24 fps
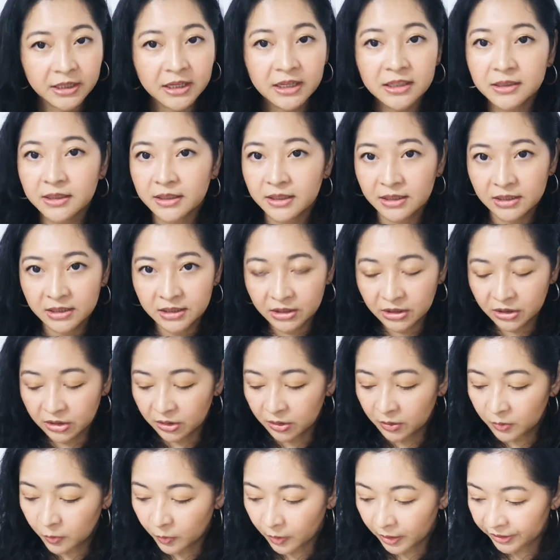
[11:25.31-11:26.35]
It's
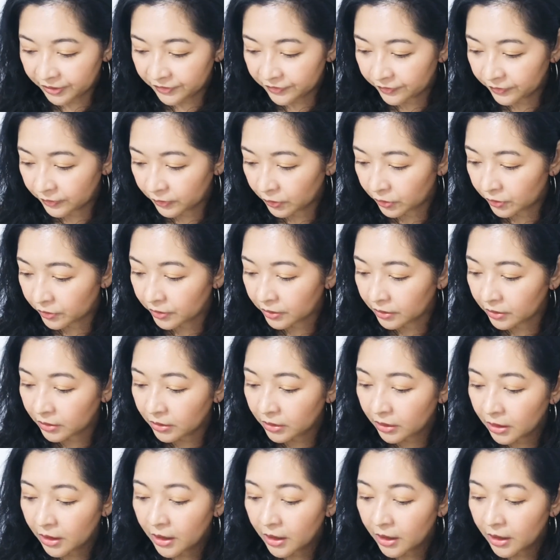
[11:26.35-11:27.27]
still white floral,